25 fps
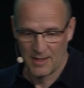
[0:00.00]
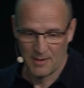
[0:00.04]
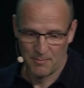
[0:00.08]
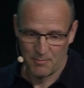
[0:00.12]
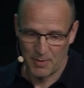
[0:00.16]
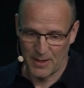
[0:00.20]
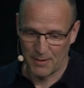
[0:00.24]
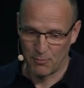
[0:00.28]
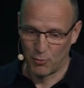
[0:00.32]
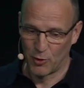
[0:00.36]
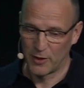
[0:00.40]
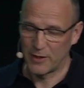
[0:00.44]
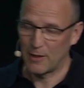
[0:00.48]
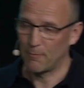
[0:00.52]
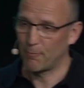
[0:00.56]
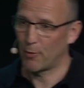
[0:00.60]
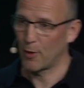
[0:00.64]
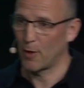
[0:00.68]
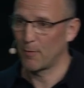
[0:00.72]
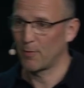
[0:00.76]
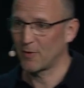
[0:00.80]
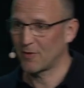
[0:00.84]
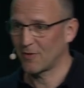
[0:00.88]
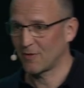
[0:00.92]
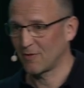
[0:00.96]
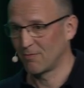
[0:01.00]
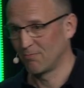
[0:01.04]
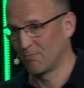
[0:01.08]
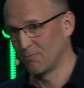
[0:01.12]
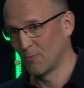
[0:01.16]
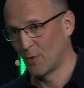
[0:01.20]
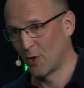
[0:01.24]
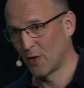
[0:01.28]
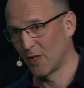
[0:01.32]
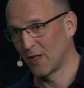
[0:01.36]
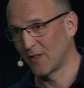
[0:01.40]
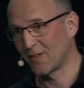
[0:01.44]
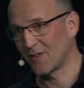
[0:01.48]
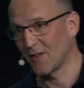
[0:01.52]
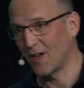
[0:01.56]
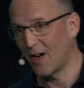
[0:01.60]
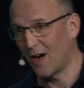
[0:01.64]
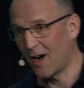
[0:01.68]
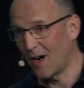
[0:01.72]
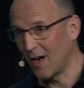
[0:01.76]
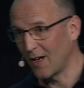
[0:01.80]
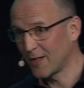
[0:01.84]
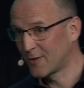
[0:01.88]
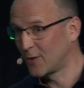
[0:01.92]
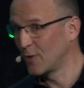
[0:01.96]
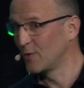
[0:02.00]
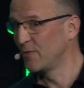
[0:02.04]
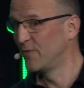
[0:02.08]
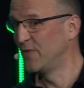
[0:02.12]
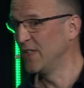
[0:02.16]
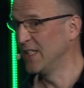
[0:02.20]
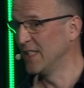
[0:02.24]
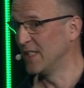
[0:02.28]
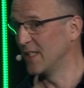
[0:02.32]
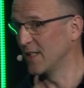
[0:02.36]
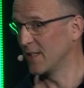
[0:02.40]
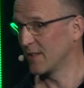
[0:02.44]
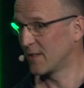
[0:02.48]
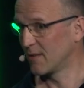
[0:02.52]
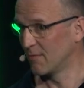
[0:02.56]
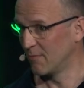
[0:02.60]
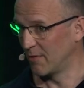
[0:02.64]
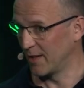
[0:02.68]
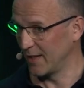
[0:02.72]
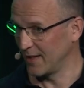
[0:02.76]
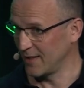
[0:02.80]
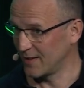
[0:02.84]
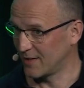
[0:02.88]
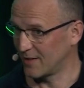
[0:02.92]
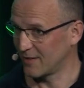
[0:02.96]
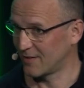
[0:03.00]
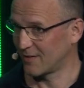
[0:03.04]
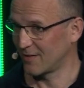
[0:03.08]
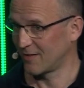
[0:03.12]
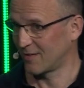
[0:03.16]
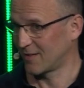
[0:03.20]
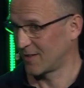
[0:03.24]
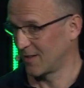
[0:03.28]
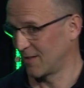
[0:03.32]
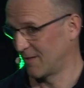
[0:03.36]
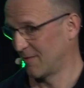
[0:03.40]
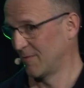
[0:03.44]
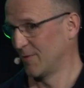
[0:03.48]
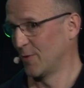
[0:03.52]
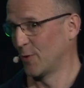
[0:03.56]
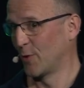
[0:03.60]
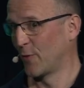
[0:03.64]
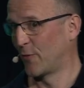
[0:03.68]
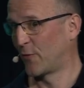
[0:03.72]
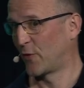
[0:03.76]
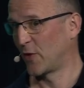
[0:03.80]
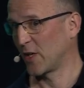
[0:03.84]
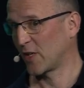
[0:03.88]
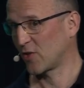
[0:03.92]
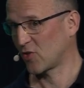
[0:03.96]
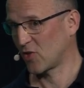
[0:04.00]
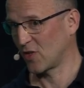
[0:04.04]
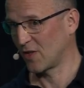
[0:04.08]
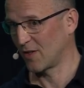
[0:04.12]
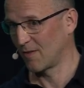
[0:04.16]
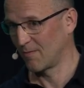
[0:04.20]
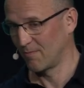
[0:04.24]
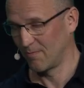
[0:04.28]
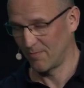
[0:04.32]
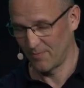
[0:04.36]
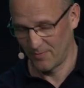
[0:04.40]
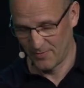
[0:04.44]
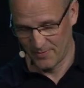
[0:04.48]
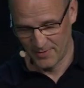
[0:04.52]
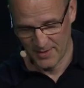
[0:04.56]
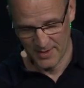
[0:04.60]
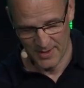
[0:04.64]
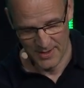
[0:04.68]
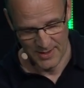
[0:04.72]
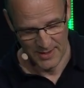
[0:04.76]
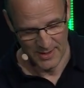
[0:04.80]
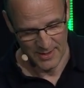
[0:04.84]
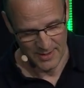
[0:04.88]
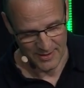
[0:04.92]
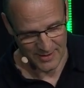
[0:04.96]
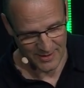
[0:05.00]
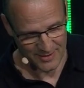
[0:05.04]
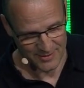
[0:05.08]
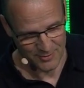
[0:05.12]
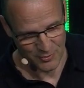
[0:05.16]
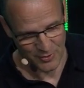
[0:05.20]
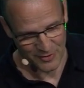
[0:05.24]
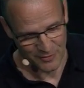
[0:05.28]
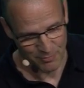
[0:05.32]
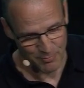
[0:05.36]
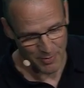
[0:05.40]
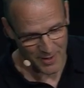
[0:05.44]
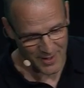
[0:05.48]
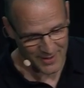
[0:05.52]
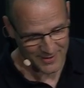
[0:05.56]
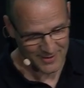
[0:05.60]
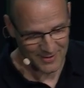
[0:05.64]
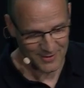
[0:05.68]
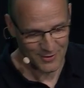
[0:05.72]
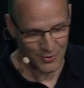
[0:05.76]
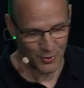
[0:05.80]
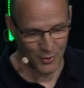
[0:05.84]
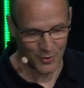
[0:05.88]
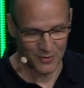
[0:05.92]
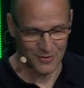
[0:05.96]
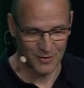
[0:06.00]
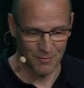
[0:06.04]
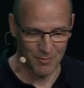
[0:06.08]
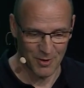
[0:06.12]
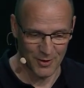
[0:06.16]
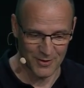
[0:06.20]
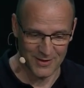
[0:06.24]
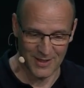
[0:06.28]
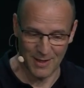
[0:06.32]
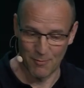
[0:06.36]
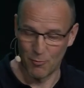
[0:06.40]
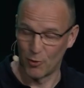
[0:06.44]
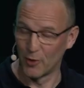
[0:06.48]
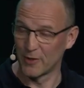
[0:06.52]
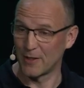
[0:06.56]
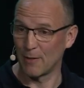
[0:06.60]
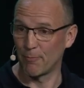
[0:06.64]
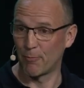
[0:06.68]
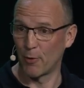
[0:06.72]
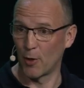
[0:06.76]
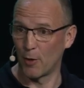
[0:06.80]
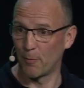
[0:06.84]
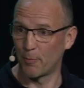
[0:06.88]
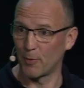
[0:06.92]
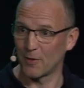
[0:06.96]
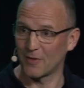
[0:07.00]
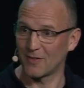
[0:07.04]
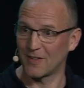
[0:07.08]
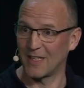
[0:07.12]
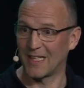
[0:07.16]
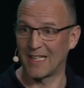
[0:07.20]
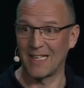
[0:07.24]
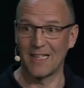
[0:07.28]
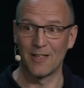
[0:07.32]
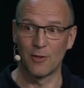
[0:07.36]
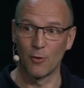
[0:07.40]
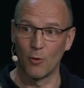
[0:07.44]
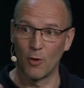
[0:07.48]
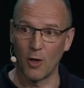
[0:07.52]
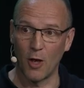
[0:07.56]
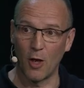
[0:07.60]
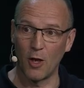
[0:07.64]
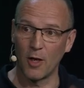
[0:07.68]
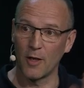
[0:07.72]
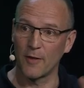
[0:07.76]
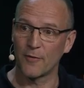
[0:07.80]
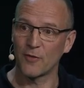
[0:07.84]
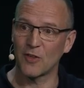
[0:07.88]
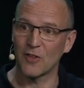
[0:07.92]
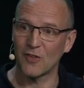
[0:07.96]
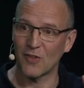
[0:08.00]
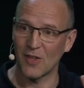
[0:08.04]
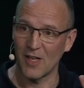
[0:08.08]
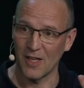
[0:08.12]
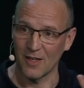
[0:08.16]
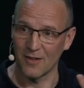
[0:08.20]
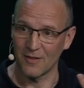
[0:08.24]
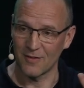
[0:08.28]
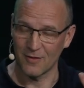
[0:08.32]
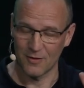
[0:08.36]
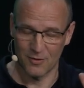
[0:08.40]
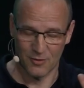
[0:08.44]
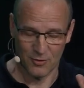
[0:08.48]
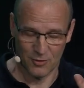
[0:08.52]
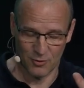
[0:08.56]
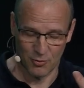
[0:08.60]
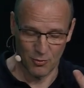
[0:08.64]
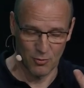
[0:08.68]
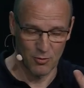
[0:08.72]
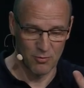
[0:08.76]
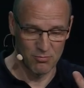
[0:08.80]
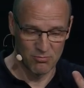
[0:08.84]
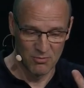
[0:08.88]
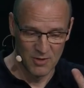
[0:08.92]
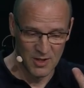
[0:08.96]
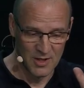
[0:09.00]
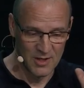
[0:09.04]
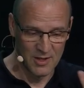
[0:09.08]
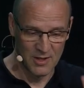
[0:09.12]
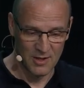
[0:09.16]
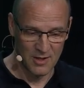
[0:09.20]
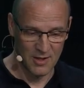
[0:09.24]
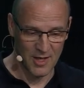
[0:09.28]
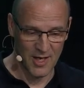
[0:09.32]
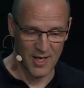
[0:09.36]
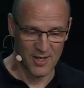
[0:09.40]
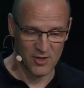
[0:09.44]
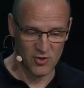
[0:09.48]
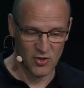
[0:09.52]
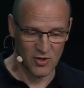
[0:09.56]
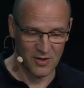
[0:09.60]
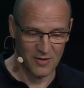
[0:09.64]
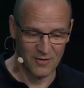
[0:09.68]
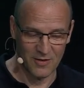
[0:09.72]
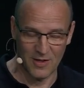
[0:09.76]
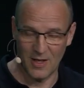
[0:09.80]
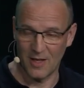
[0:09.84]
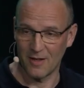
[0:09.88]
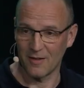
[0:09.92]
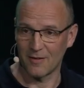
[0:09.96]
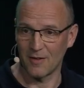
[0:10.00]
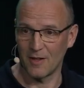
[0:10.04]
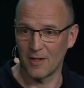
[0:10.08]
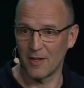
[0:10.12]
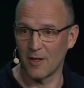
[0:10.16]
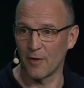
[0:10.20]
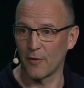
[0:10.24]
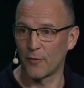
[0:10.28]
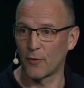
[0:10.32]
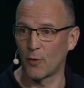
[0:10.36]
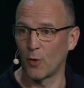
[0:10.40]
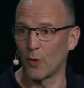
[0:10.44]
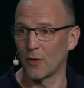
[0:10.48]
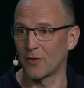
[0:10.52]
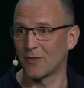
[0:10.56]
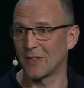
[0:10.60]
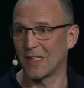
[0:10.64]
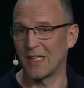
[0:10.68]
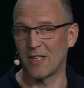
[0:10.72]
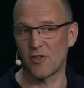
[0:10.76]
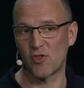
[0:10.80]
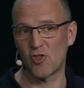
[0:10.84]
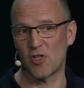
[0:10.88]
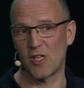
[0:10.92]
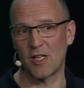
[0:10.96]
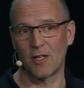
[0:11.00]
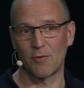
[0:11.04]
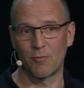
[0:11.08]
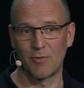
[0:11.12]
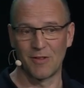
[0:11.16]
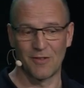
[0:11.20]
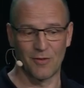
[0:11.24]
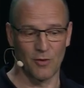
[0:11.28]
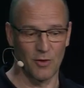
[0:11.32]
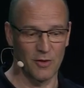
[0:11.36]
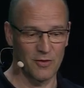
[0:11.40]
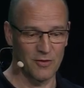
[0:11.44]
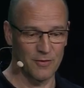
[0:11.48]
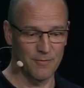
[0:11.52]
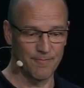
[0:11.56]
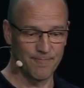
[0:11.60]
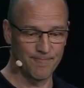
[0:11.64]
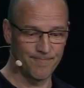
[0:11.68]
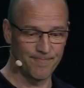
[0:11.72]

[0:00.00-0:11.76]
But multi-purpose models are convenient, right? This is the no friction that Chris Barton talks about. They're multi-purpose. They can do all of the things to larger things. And then, of course, they're a shared resource.